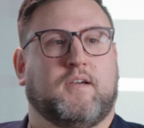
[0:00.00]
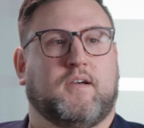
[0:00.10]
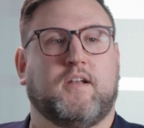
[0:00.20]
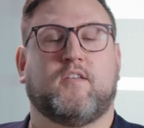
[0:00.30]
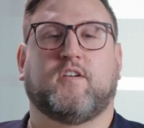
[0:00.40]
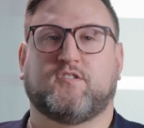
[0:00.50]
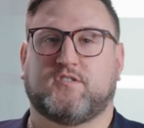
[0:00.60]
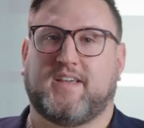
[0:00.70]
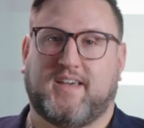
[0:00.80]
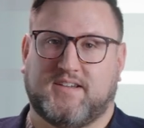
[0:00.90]
Another
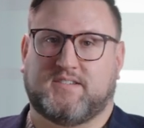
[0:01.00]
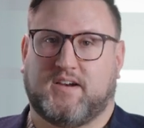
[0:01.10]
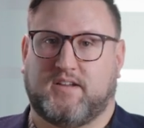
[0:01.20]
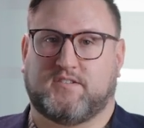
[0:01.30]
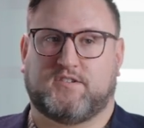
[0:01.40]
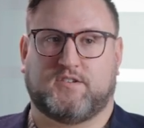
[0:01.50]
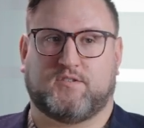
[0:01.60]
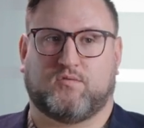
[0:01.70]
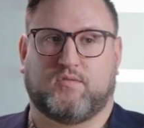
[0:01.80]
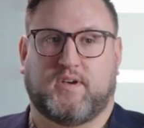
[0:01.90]
interesting case study
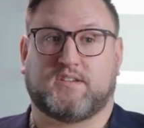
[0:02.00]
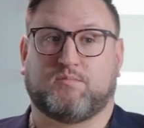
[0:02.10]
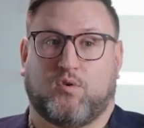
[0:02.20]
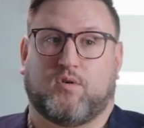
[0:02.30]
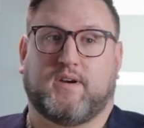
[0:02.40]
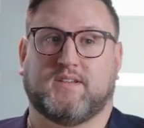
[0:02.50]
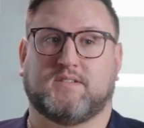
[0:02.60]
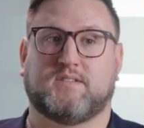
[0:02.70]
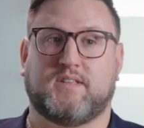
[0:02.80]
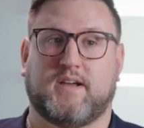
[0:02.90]
to explore
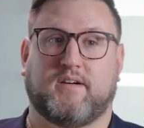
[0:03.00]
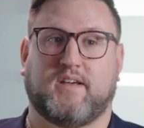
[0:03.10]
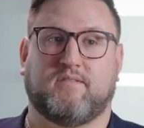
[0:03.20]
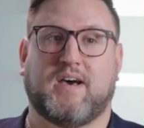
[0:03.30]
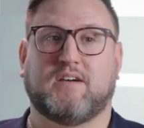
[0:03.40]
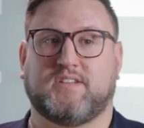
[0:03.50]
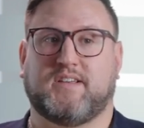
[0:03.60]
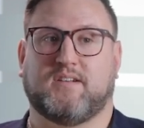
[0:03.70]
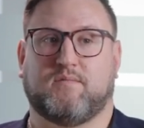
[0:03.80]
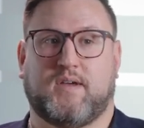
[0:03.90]
is the area of housing
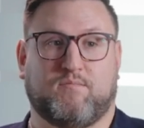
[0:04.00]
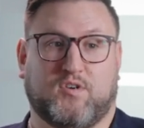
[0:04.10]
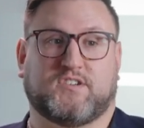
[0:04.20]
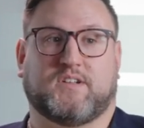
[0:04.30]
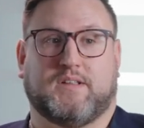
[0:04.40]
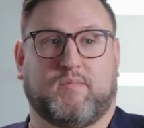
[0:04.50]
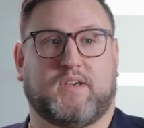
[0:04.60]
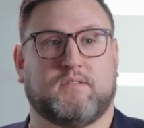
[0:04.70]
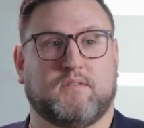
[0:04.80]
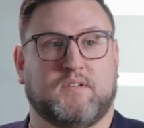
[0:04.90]
in British
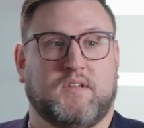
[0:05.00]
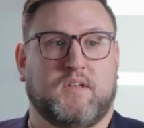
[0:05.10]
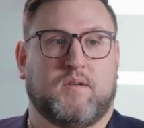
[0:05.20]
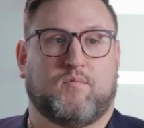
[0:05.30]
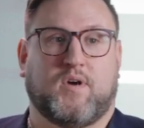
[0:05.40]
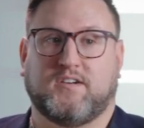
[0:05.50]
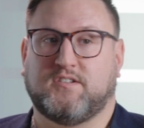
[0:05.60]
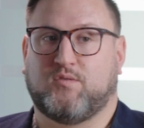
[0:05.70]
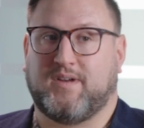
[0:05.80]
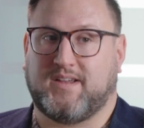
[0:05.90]
Columbia. Prior to
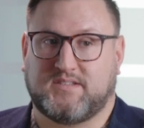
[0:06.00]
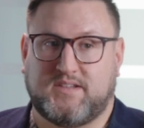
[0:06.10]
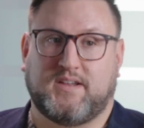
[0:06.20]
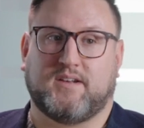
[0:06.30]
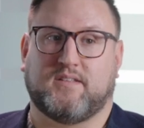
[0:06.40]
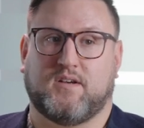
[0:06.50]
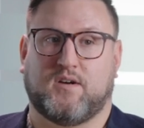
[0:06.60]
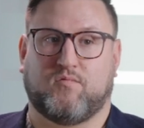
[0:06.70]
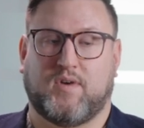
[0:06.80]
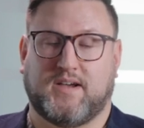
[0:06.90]
2018 and the
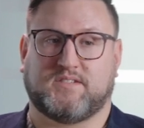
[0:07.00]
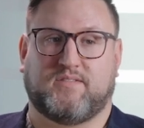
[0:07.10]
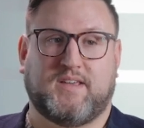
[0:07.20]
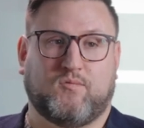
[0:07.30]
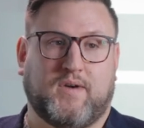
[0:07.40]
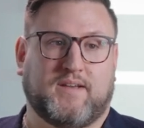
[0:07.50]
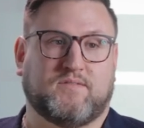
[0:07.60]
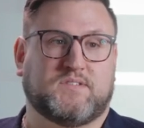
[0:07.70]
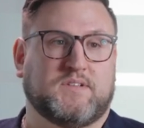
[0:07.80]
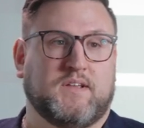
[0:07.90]
rise of heat
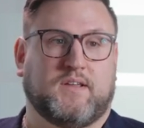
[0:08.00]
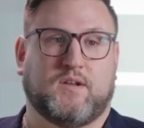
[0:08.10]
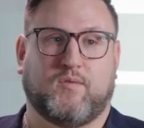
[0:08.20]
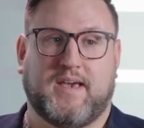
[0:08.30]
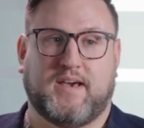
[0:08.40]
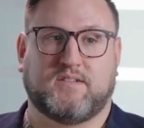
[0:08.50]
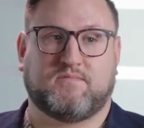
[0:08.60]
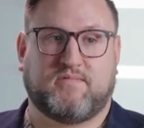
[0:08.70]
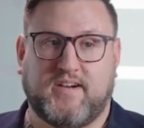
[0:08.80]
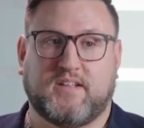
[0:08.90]
waves, we
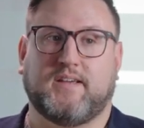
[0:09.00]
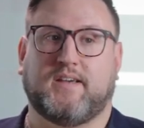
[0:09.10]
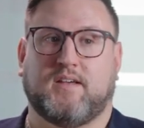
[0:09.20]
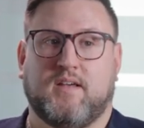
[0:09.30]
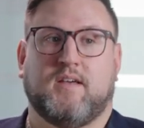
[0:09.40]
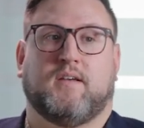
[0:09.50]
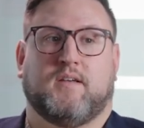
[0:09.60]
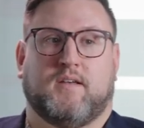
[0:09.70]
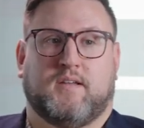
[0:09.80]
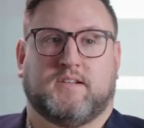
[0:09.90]
had fairly
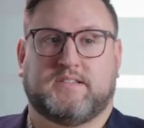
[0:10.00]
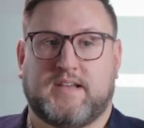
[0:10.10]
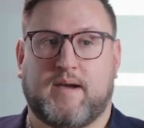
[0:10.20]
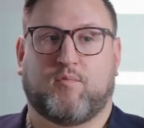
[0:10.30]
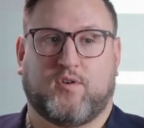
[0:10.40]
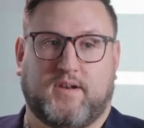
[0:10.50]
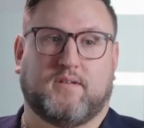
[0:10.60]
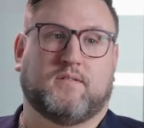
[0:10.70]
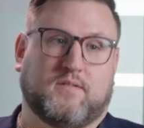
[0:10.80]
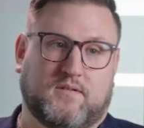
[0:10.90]
temperate
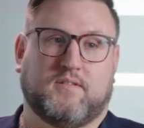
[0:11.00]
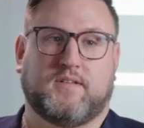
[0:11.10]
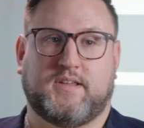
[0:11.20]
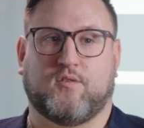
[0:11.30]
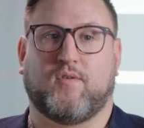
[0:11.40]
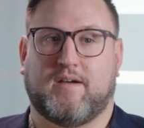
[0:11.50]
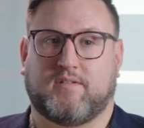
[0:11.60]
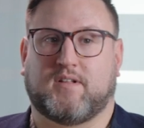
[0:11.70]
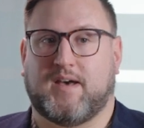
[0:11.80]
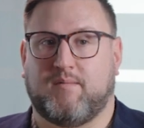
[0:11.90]
year-round
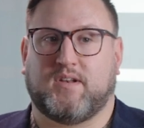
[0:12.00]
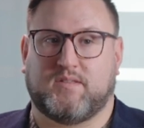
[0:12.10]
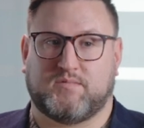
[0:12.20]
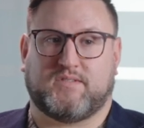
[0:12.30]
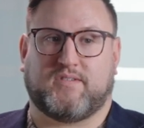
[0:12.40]
climate in the Pacific